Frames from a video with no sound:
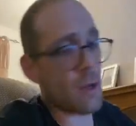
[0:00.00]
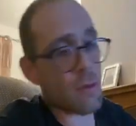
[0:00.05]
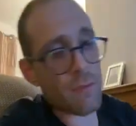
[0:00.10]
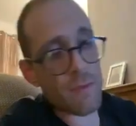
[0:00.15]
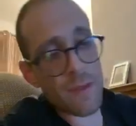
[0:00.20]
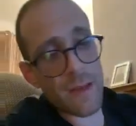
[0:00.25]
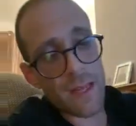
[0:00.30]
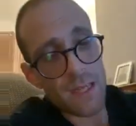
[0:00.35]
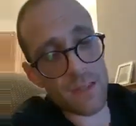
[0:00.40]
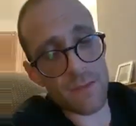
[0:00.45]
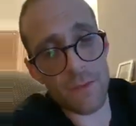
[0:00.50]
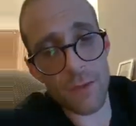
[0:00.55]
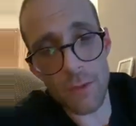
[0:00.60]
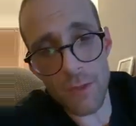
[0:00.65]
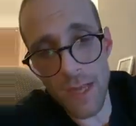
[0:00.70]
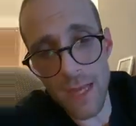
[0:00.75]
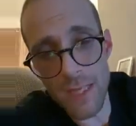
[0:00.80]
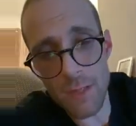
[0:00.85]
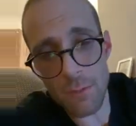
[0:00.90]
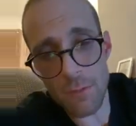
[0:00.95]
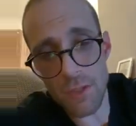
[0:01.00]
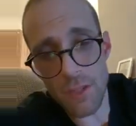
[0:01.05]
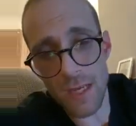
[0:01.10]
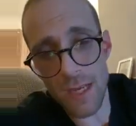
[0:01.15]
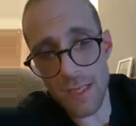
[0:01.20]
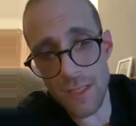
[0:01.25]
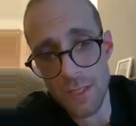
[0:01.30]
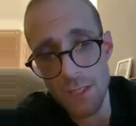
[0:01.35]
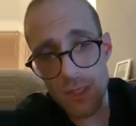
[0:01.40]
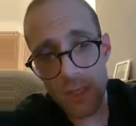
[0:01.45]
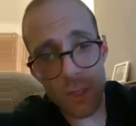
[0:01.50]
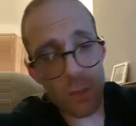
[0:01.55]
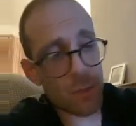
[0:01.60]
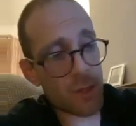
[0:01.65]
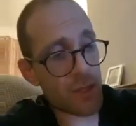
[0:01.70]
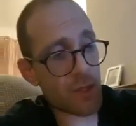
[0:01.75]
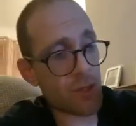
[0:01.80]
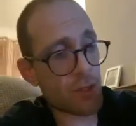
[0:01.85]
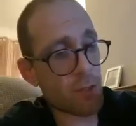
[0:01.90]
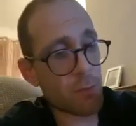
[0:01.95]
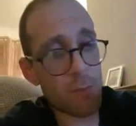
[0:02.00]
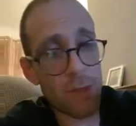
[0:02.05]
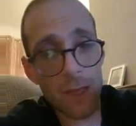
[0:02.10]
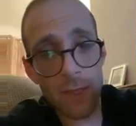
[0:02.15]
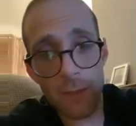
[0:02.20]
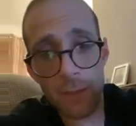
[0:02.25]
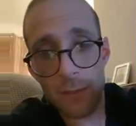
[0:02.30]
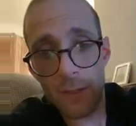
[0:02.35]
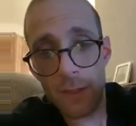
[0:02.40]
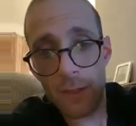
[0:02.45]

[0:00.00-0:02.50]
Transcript: over the next few days which will answer your question, mate.